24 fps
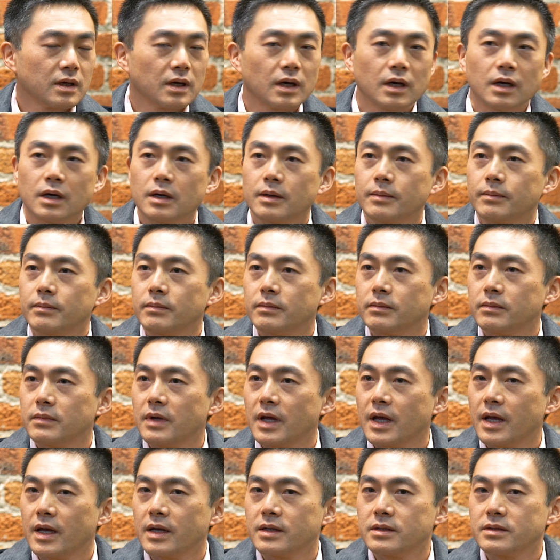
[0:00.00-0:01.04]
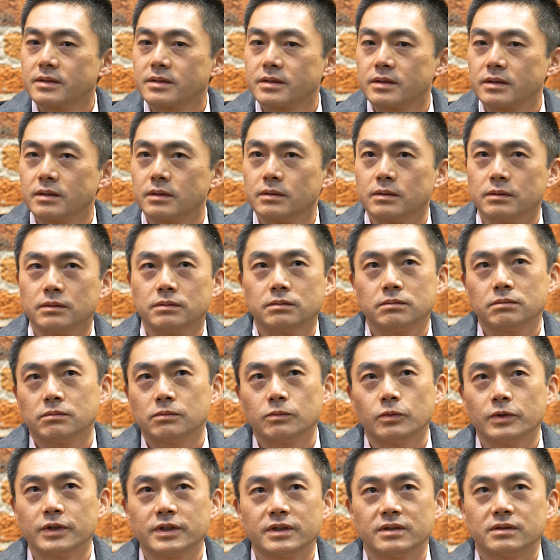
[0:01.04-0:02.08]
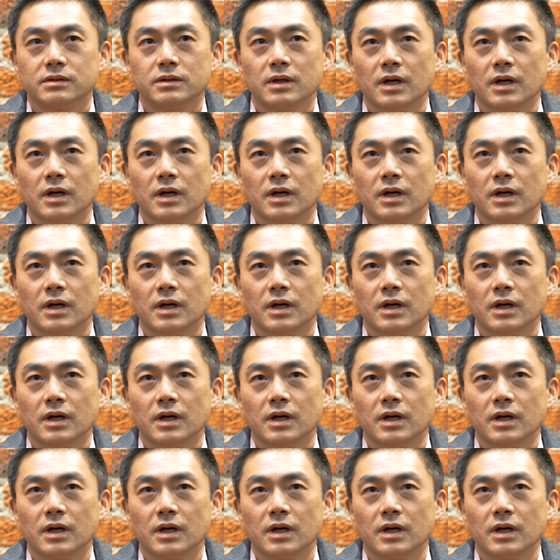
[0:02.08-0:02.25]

Um, and so we,